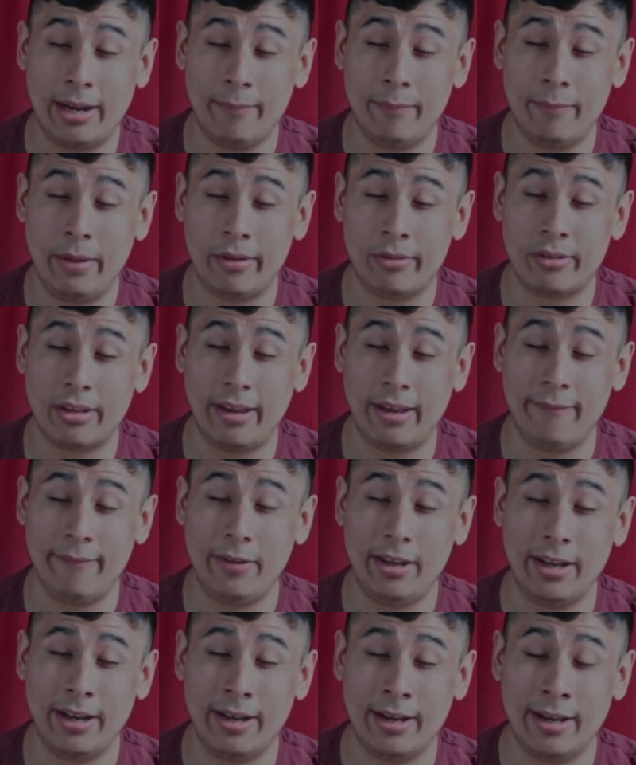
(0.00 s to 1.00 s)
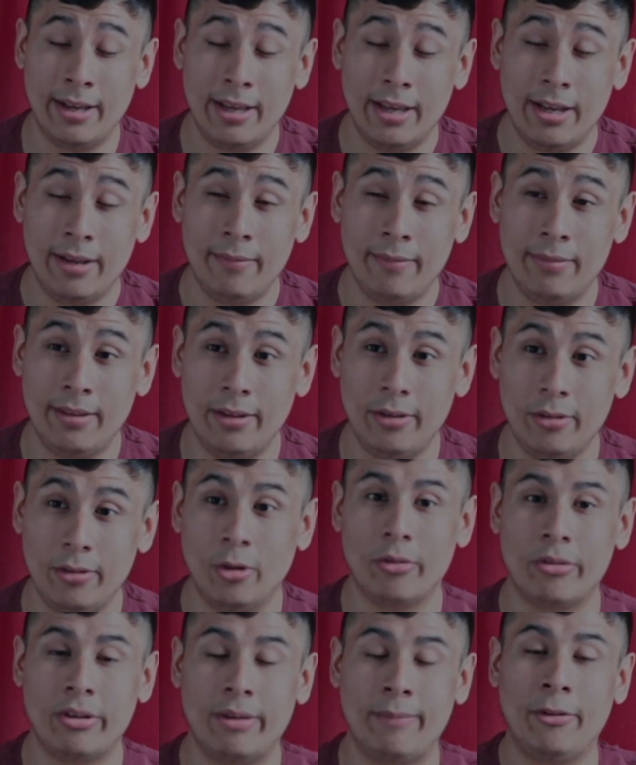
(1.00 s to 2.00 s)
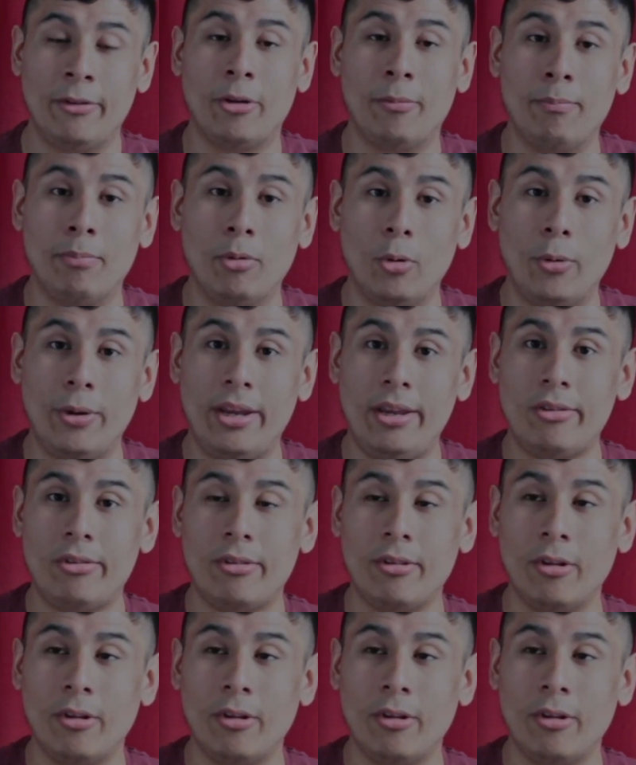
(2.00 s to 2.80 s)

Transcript: They escape via those little buoys,